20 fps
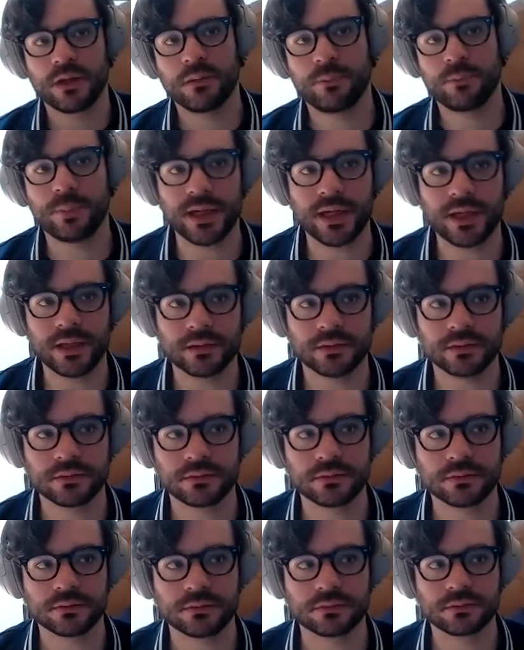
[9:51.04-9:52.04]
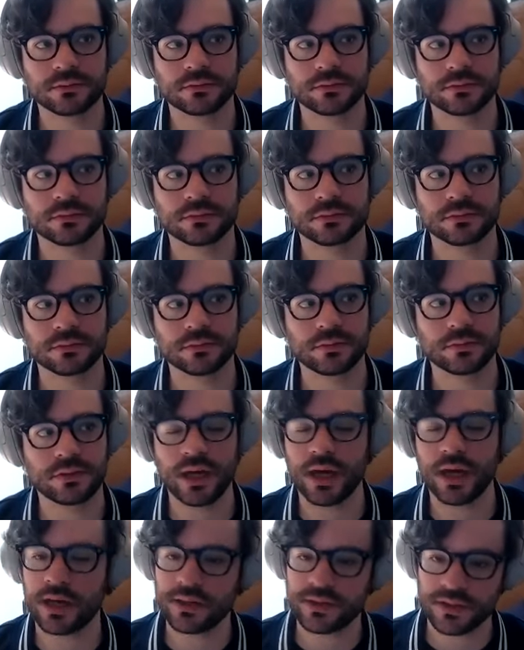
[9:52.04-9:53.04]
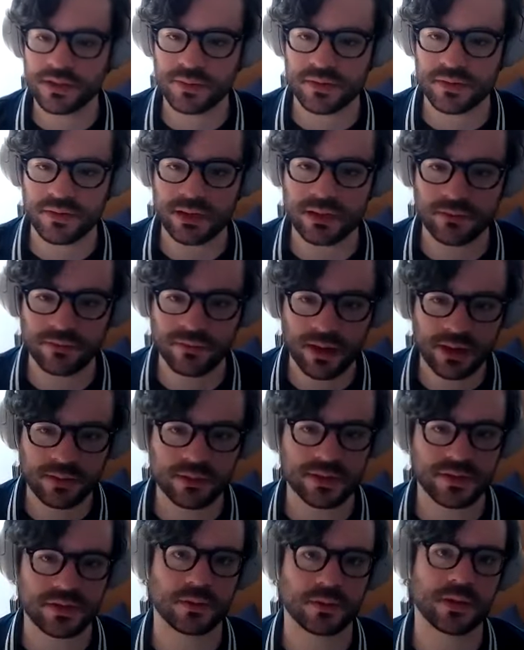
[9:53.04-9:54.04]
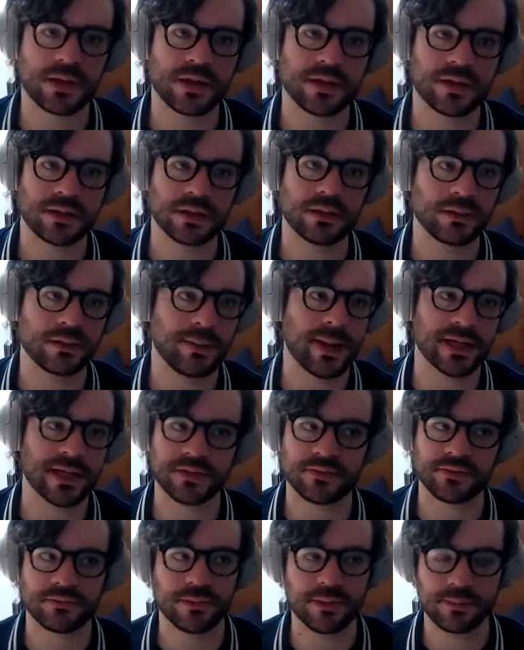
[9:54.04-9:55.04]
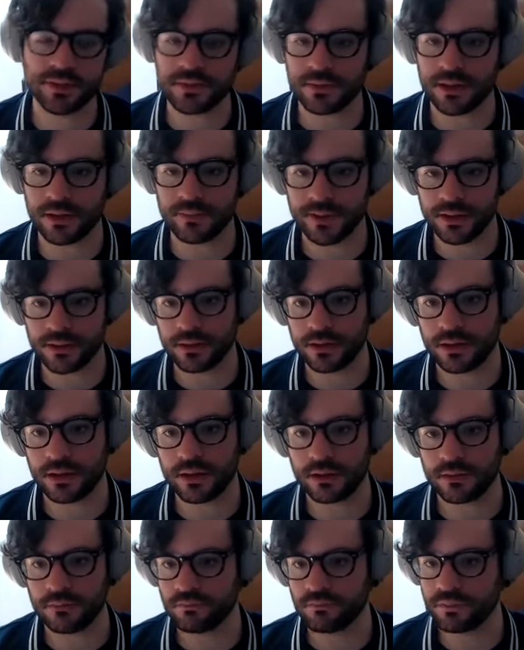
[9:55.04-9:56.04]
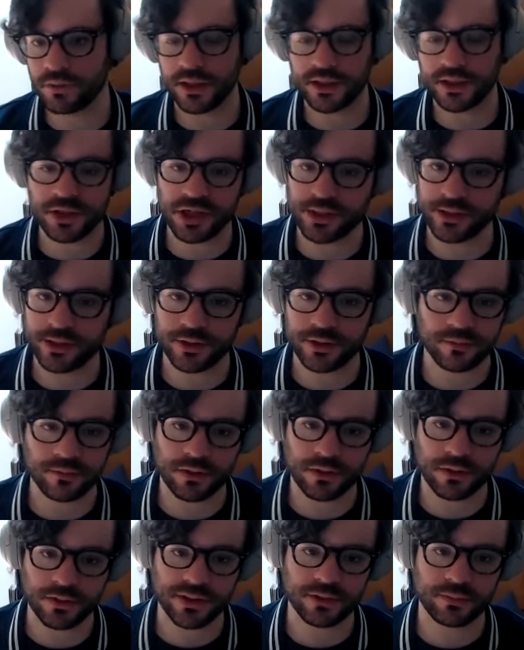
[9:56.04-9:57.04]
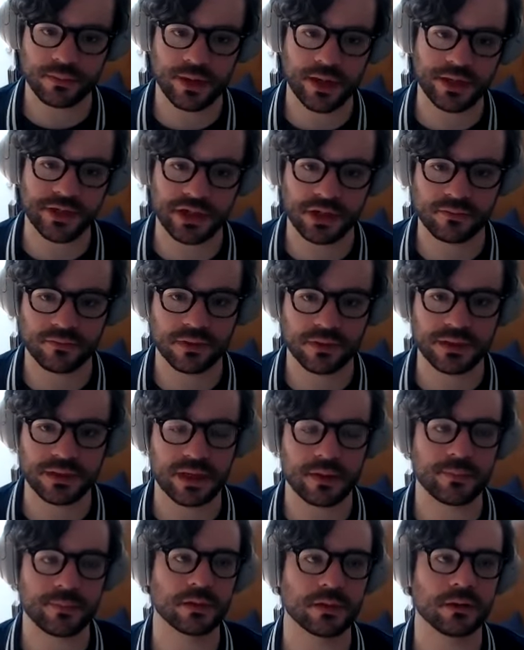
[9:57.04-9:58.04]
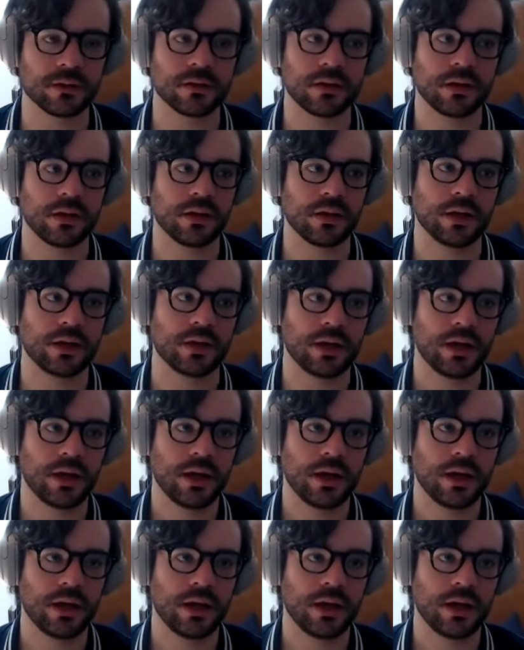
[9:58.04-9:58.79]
But yeah, in terms of like defining what the story is, it depends from moment to moment and like changed over the course of the project. For example, like